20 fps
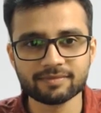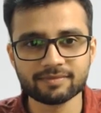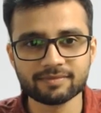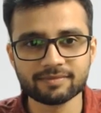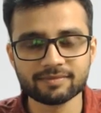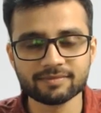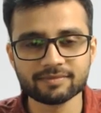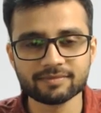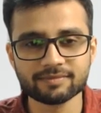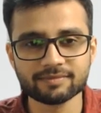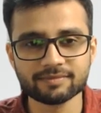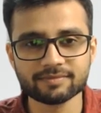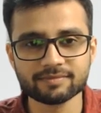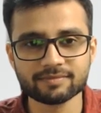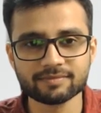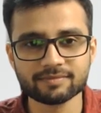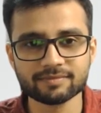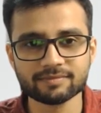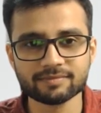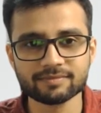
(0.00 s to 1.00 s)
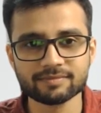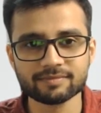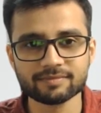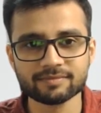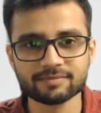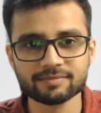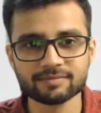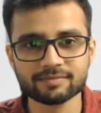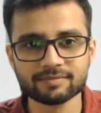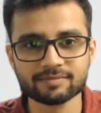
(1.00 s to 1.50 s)

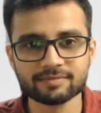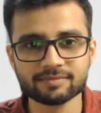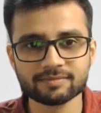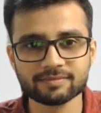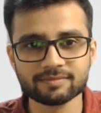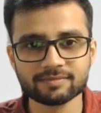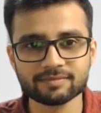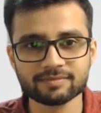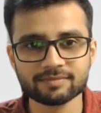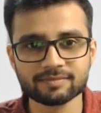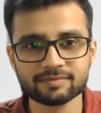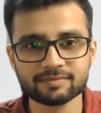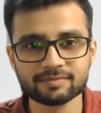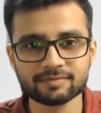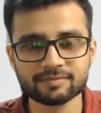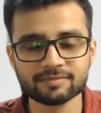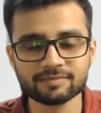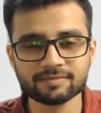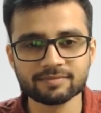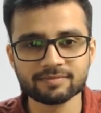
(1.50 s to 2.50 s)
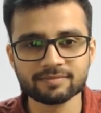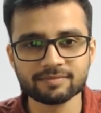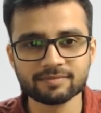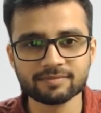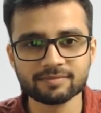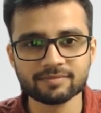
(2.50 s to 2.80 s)
[no speech]